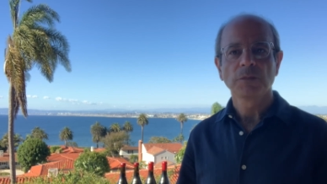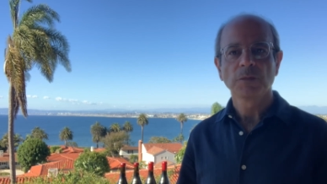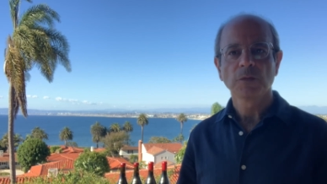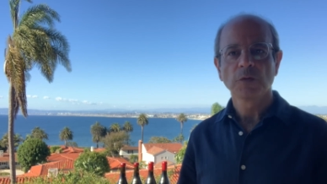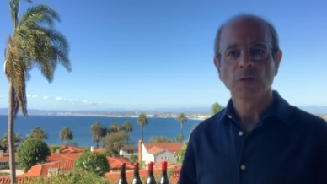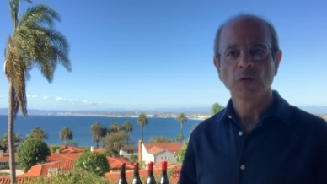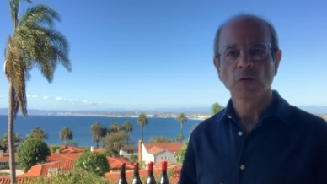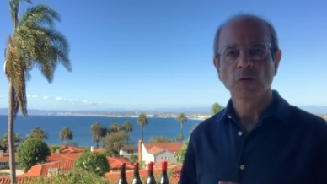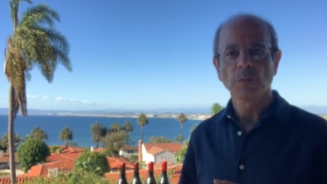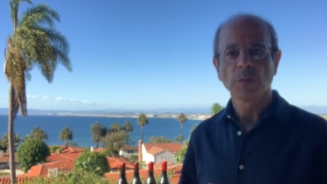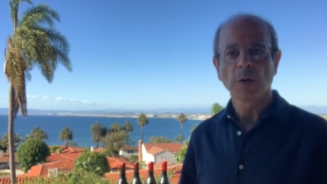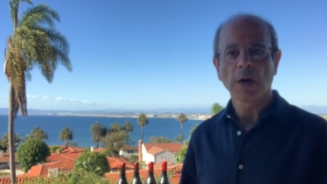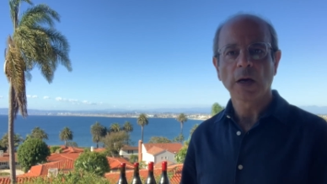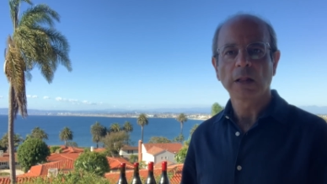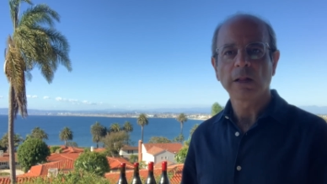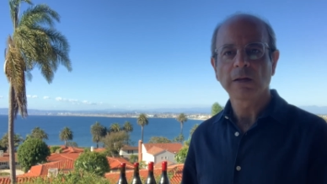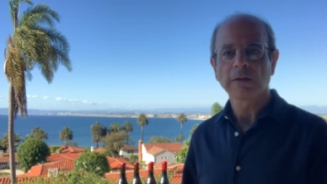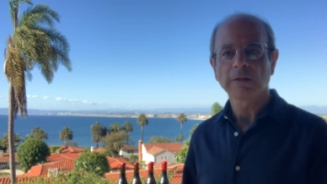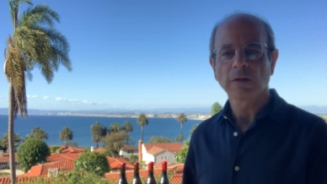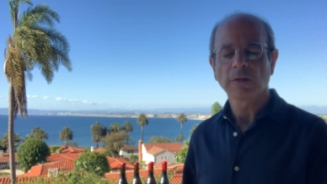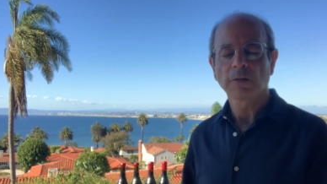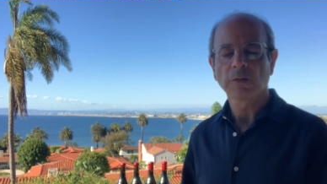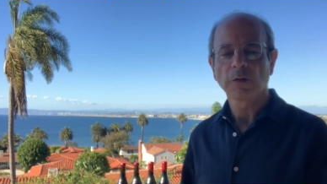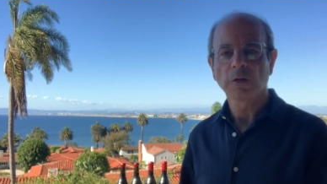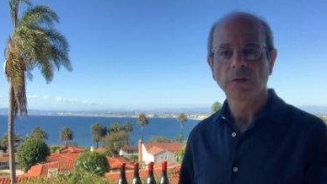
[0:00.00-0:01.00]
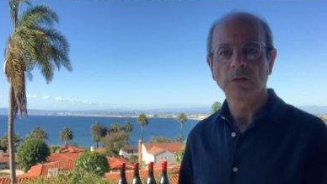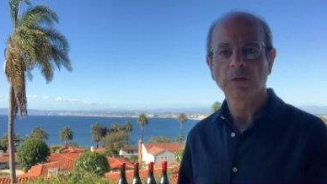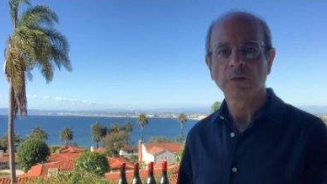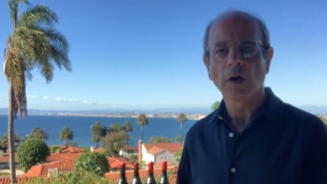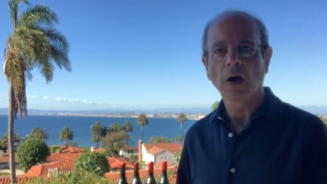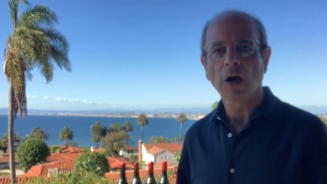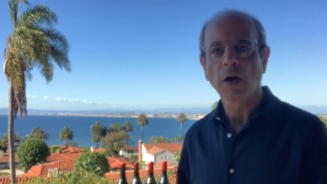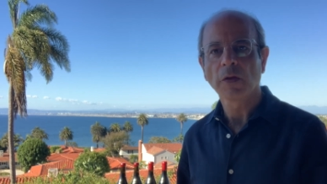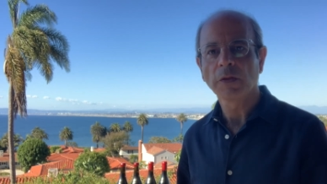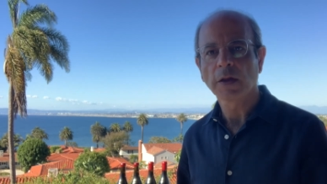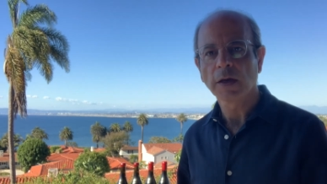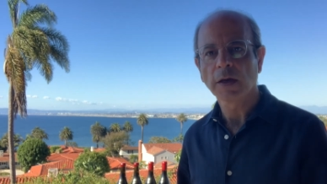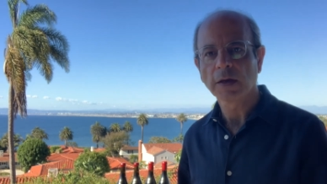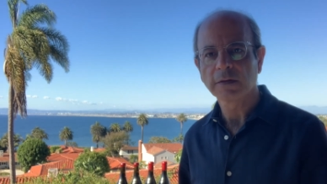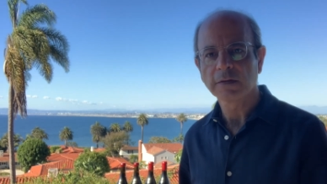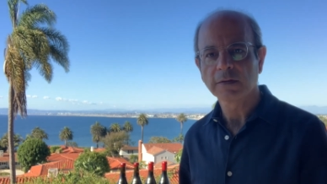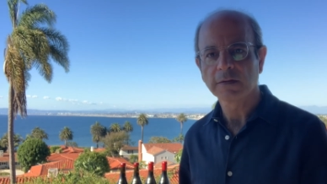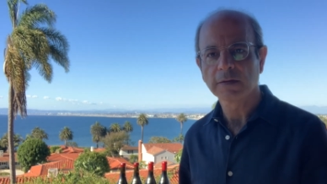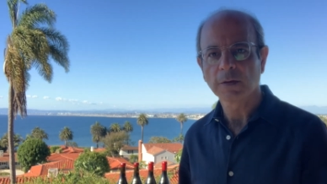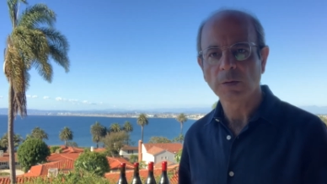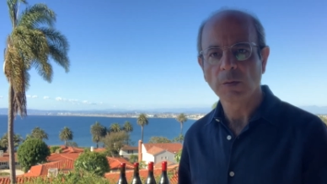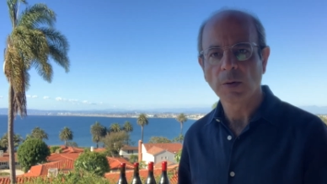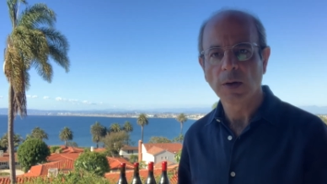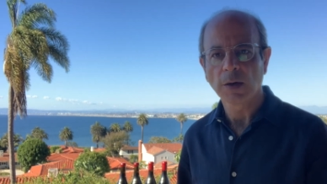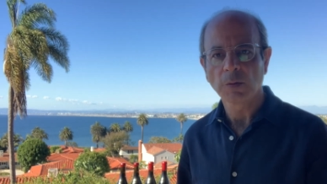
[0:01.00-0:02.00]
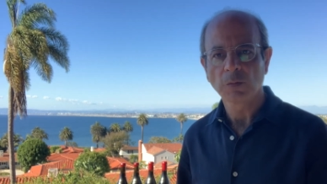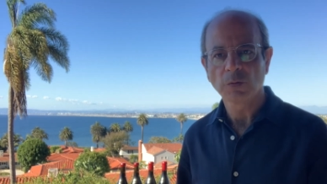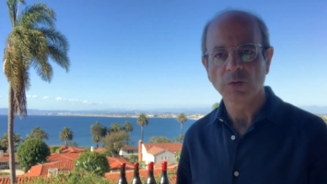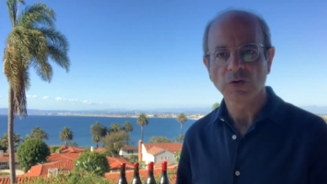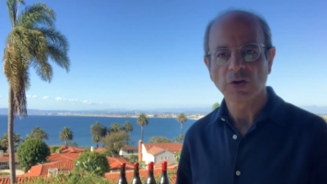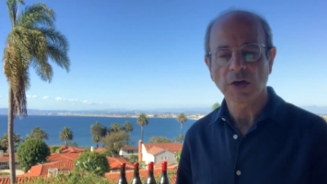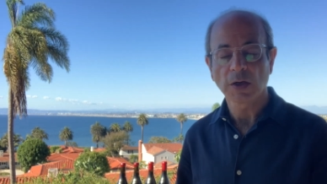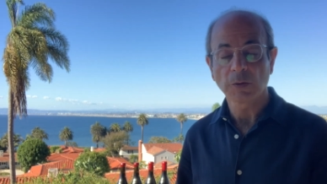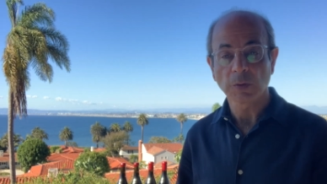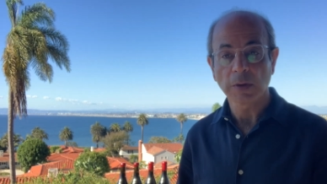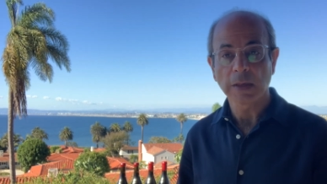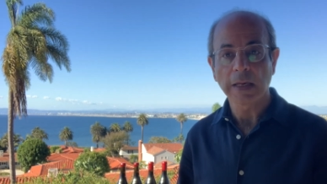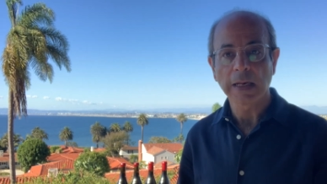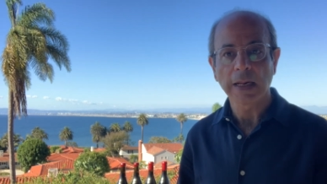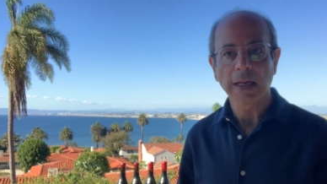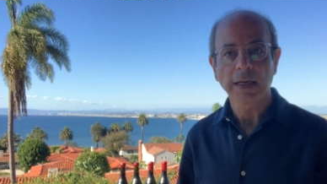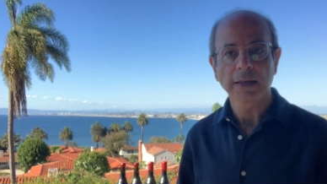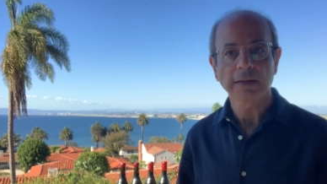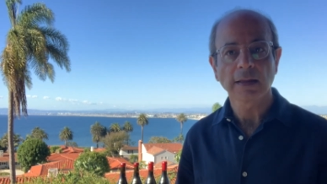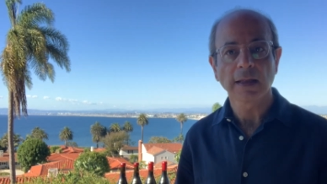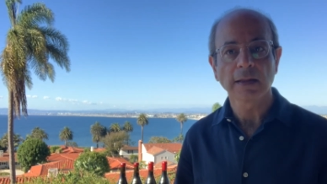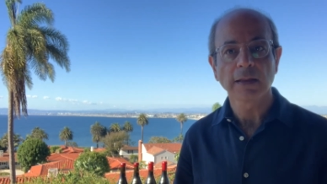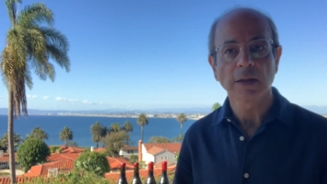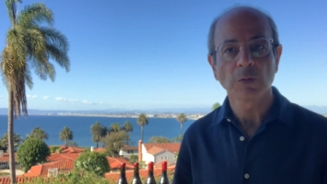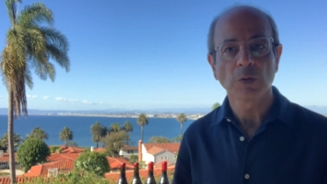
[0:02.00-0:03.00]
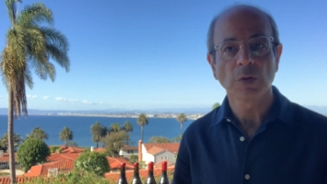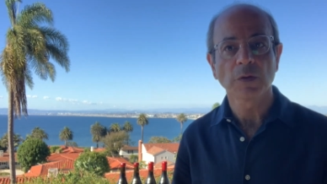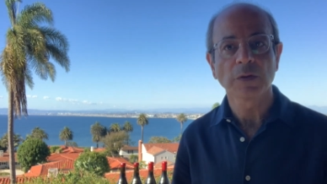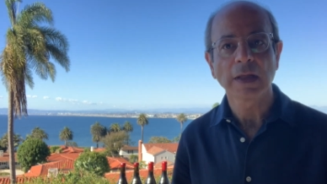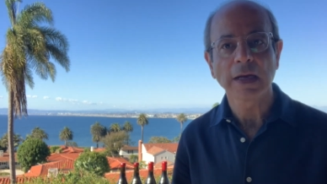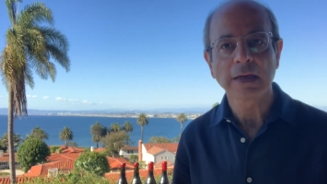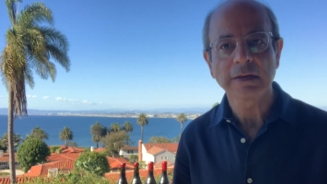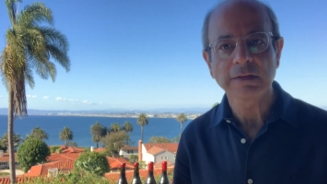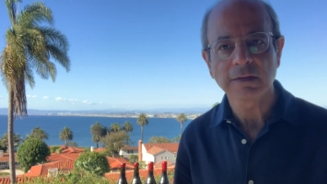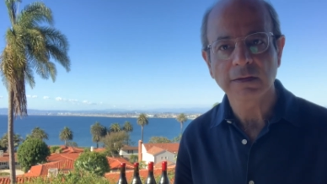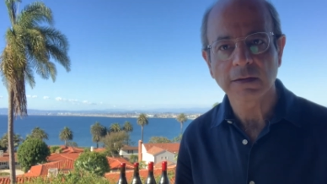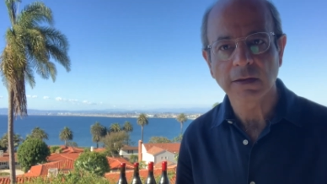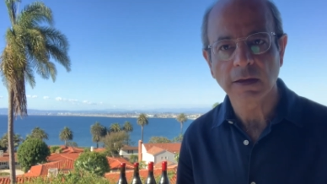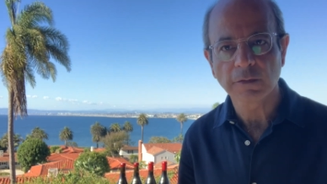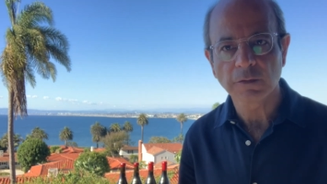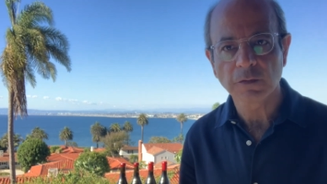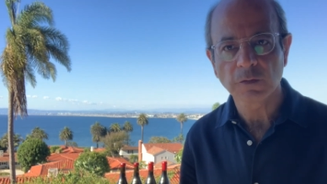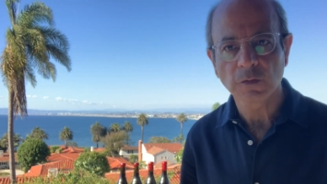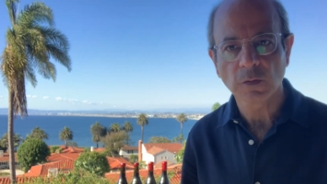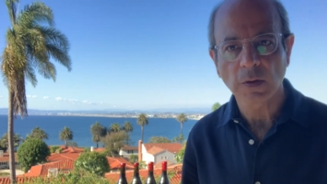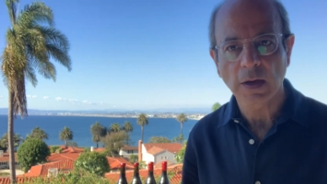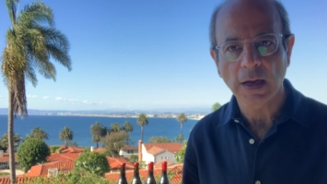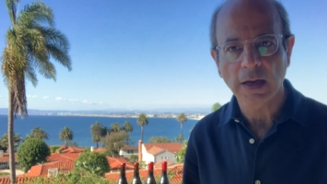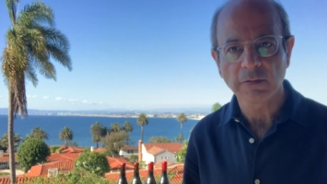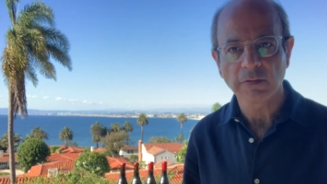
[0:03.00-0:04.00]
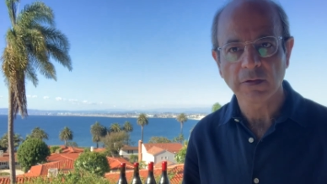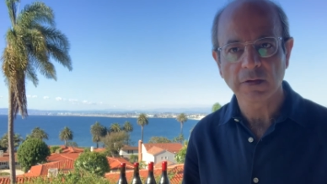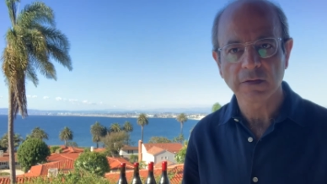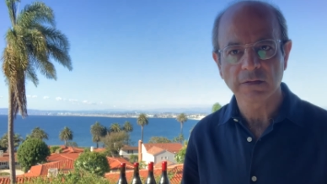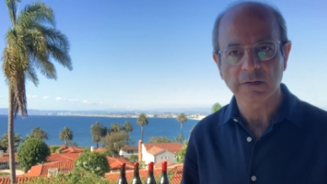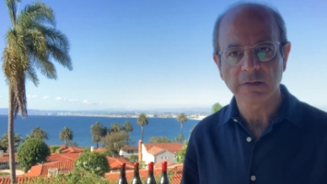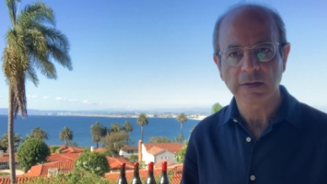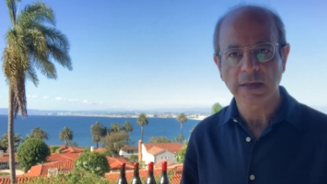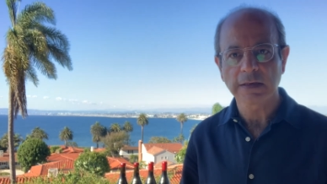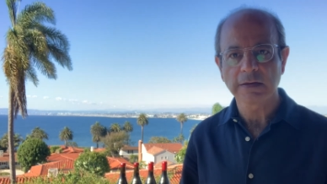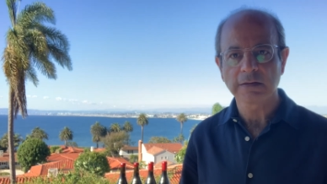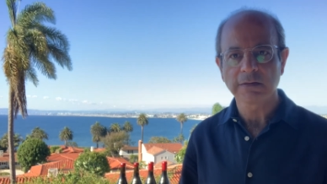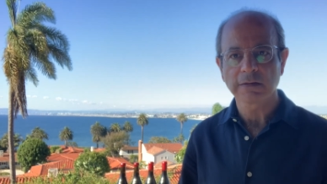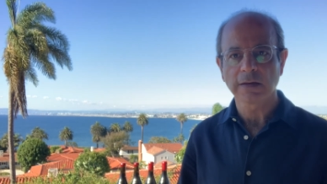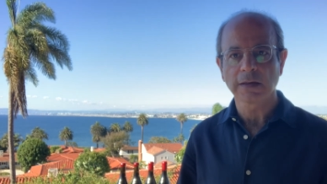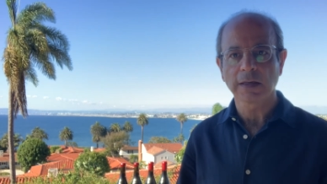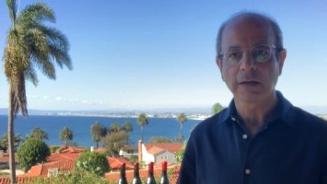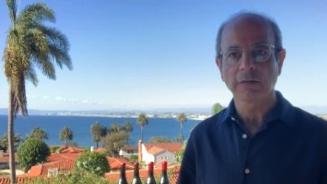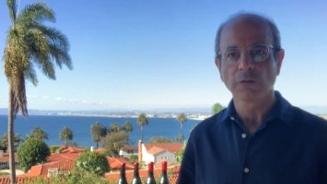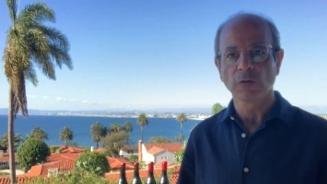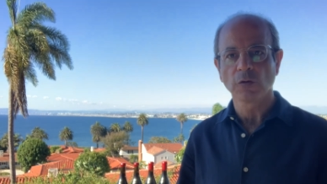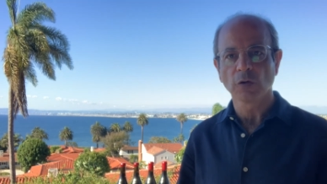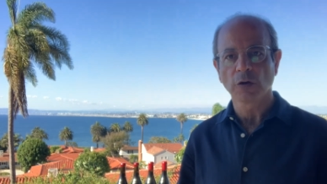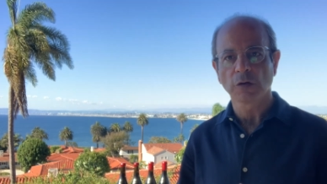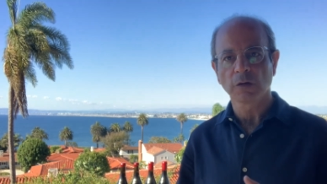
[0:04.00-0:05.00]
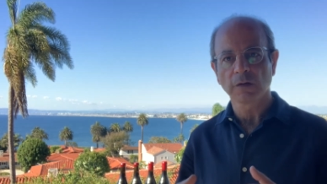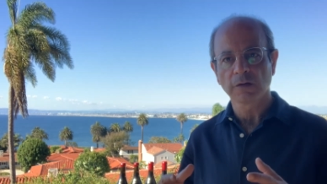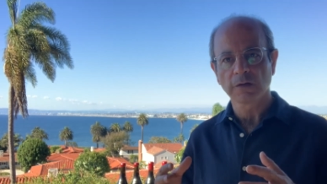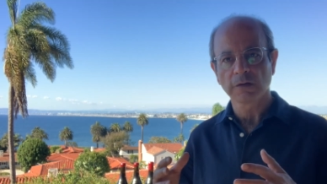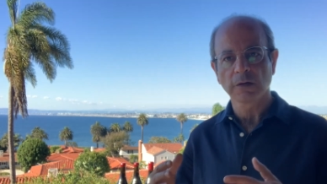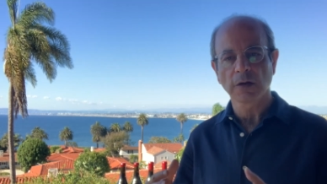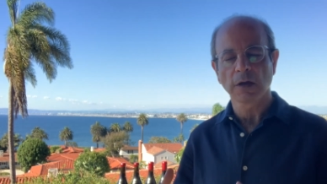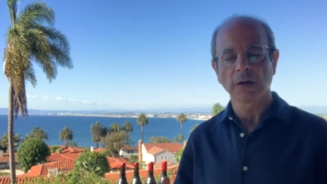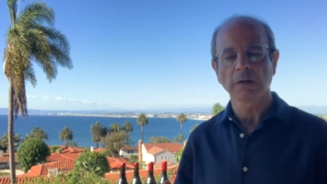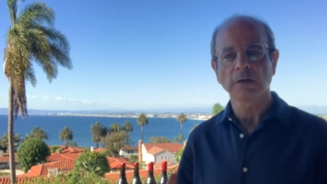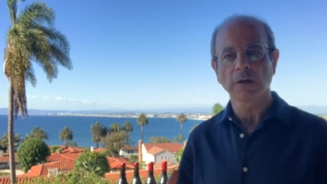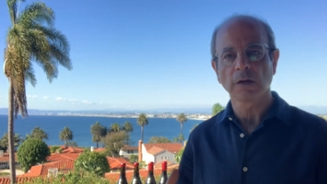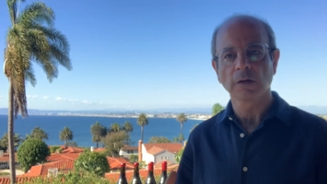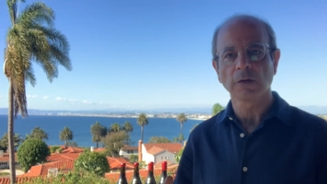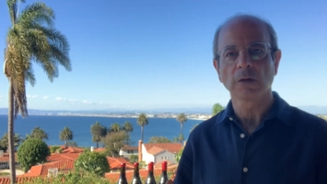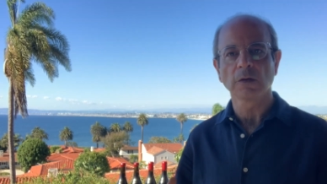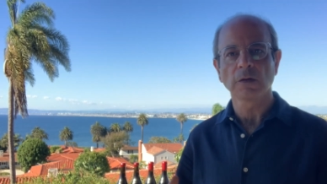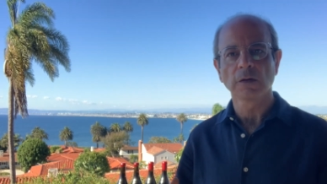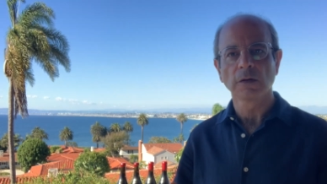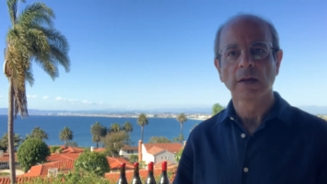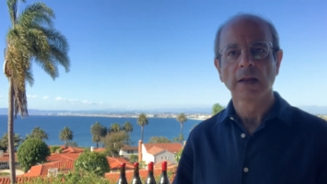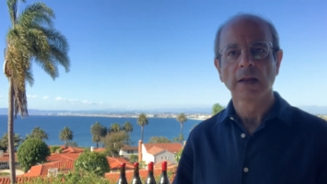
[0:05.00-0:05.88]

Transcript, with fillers: two bottles of the Donna Syrah, which I really liked, and they were nice enough to have us taste it, even though it's not on the